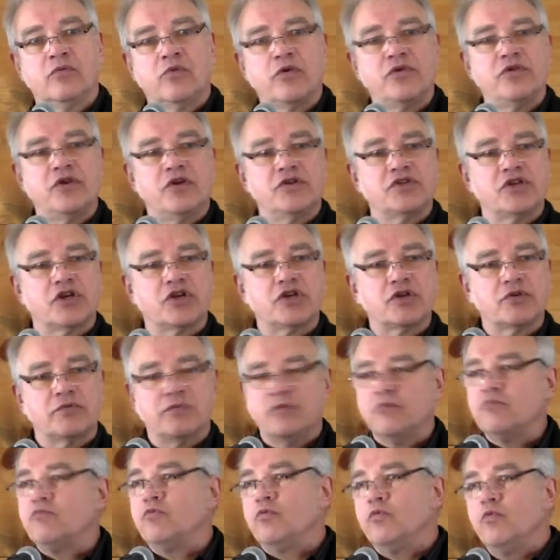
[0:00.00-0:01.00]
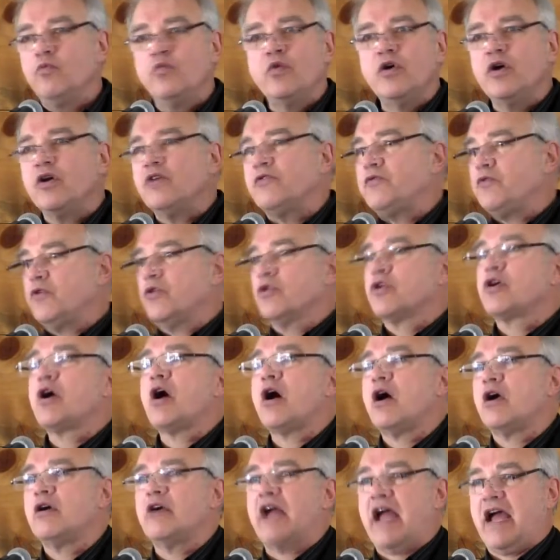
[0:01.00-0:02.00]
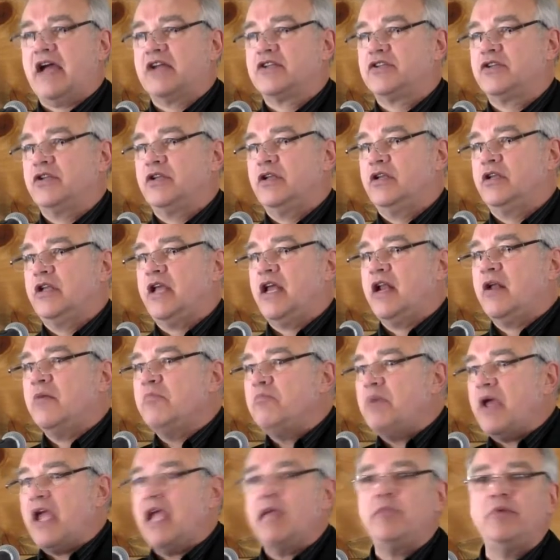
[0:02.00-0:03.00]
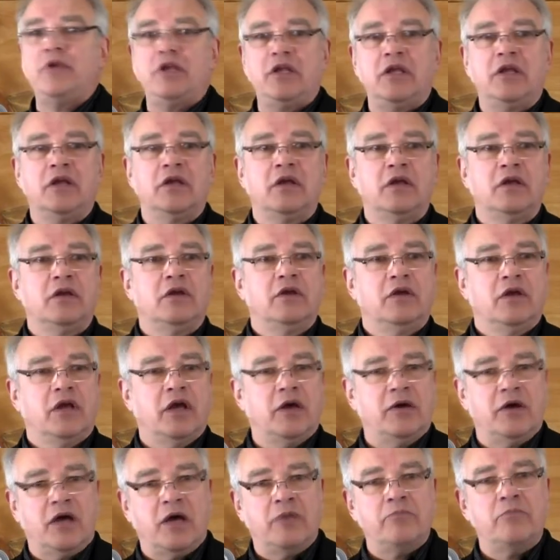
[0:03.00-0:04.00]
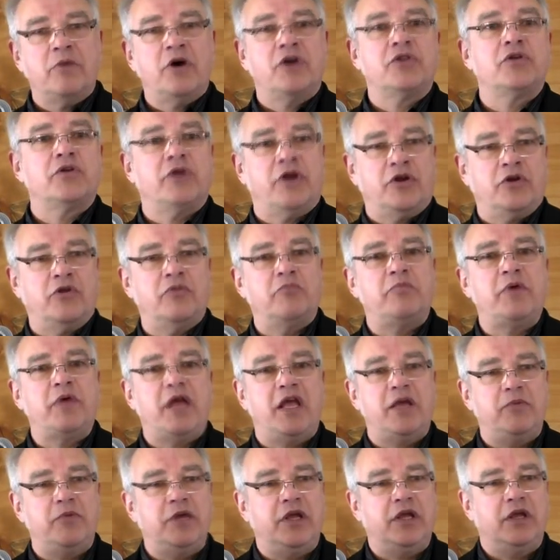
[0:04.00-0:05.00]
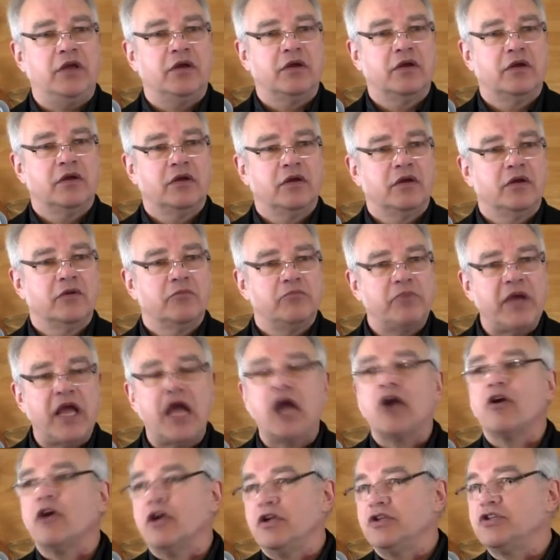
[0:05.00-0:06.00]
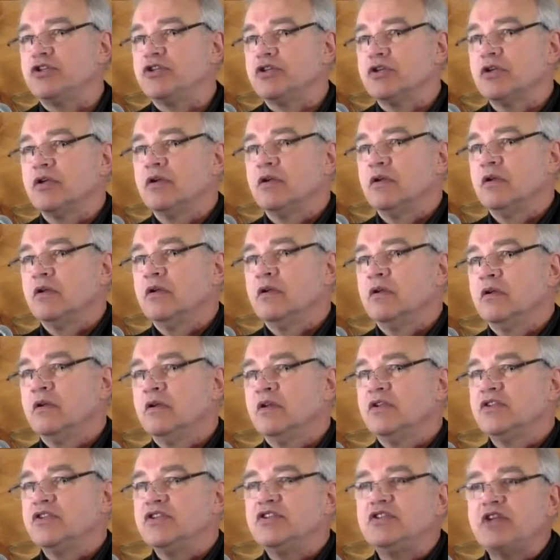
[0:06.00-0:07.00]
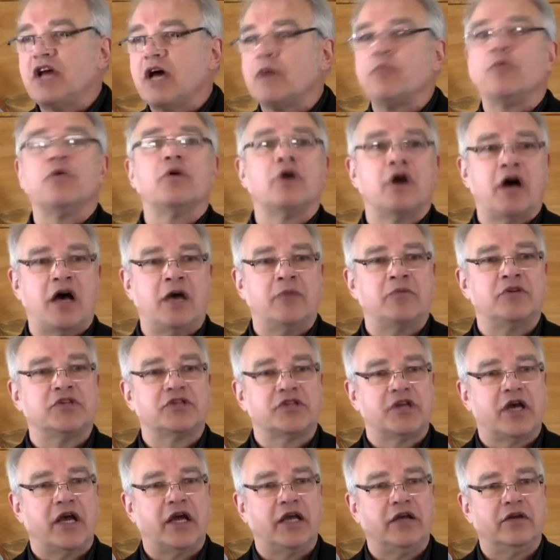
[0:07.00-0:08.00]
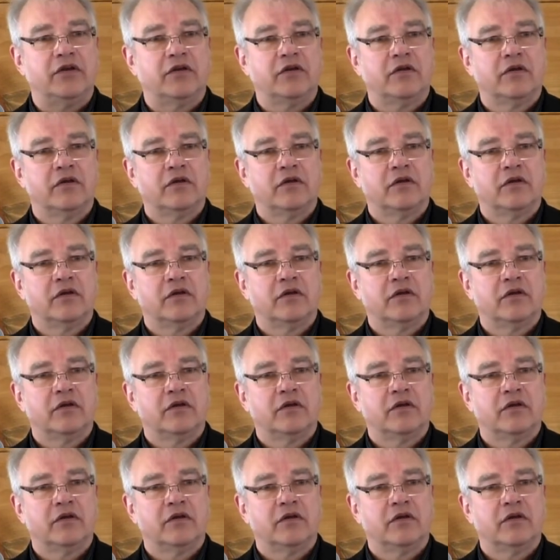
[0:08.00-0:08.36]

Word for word: where there's a willful car accident and a baby, a mother and her baby perish. It's double homicide.